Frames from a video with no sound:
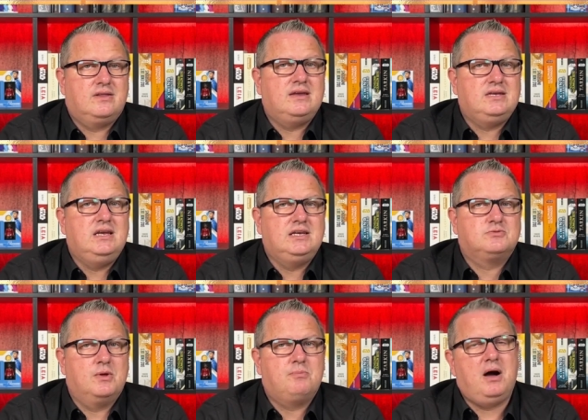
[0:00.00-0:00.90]
their
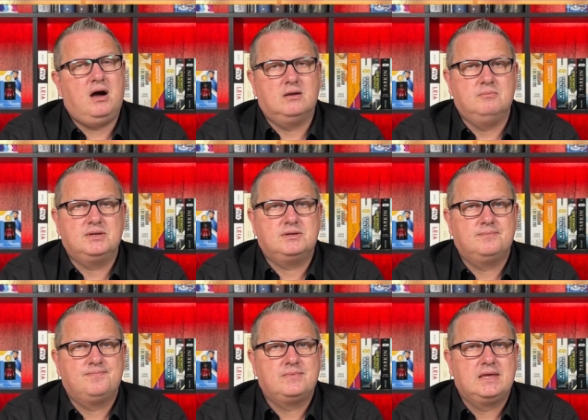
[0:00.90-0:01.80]
dealings with Parliament.
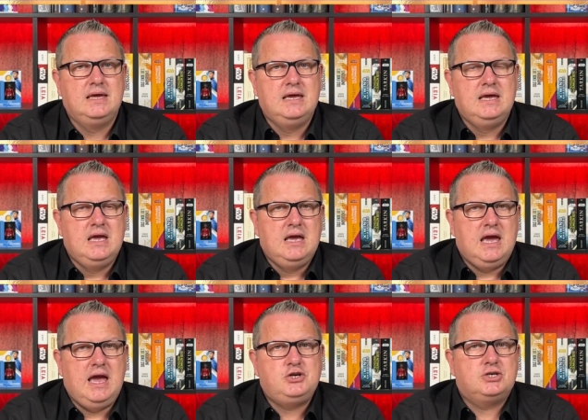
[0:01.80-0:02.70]

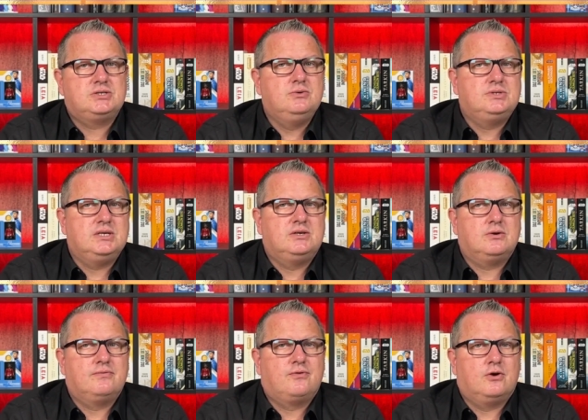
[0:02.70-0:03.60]
HS2's
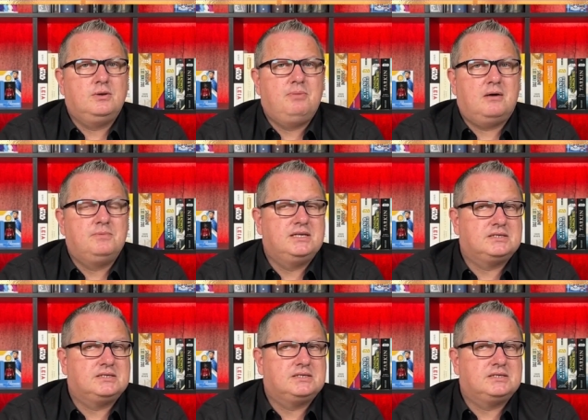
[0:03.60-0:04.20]
internal fraud department,